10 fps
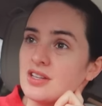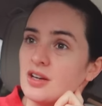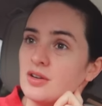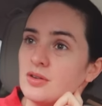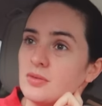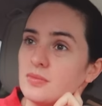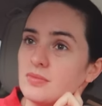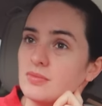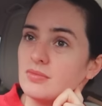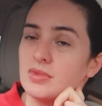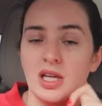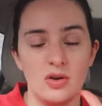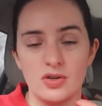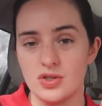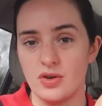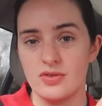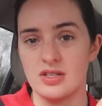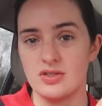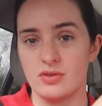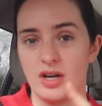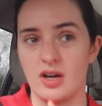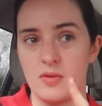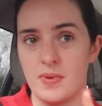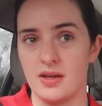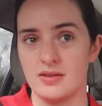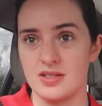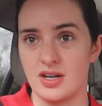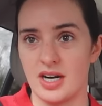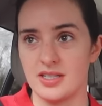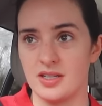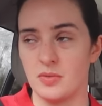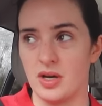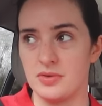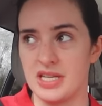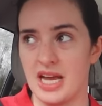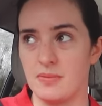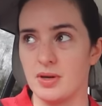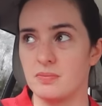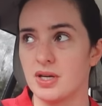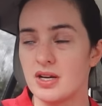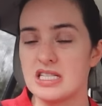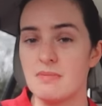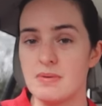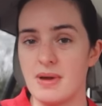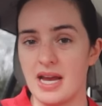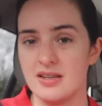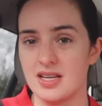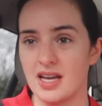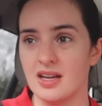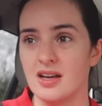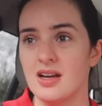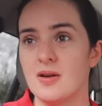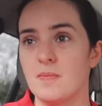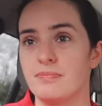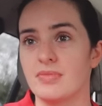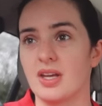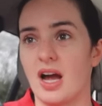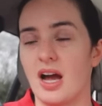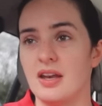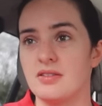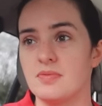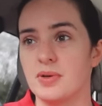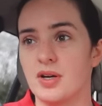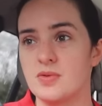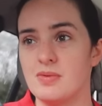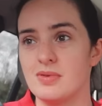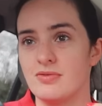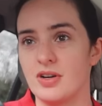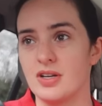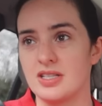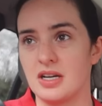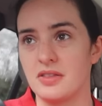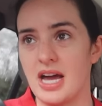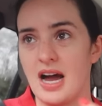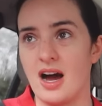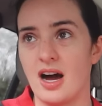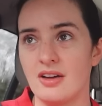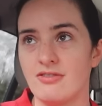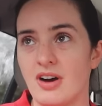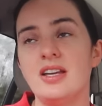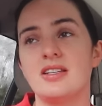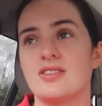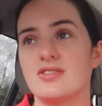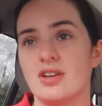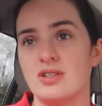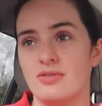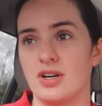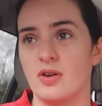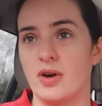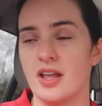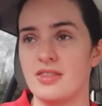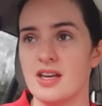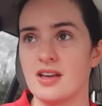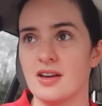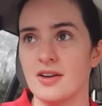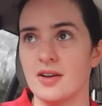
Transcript: so the long and short of this story, I got a bit distracted in what I was saying, but because I've been painting and because we've been focusing on that, I find it so difficult. And I think